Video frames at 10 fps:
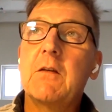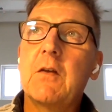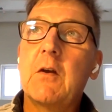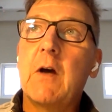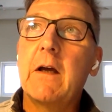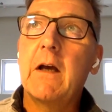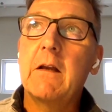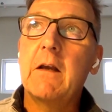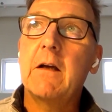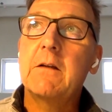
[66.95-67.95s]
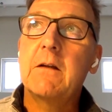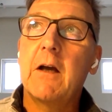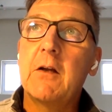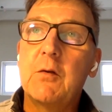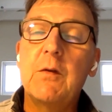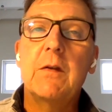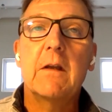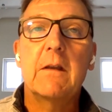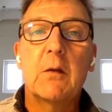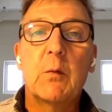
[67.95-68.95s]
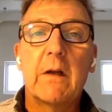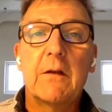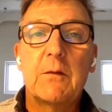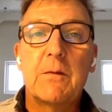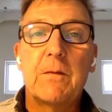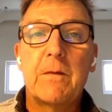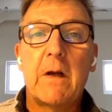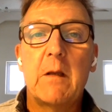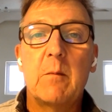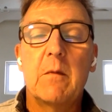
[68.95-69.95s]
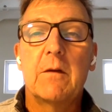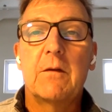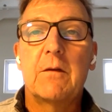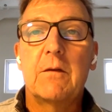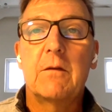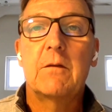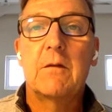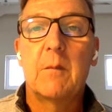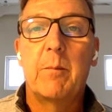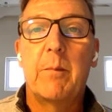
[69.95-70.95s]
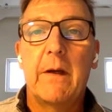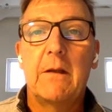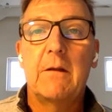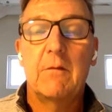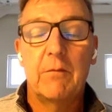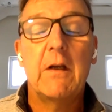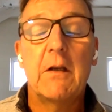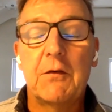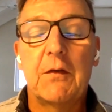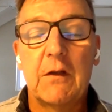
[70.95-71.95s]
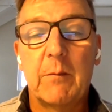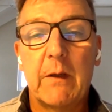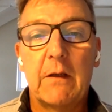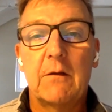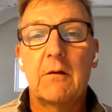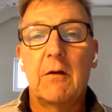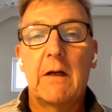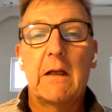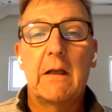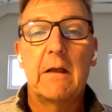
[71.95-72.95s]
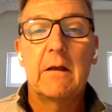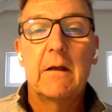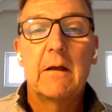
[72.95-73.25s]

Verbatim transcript: so I, I, I do think that one has to frame this debate, very interesting debate, correctly.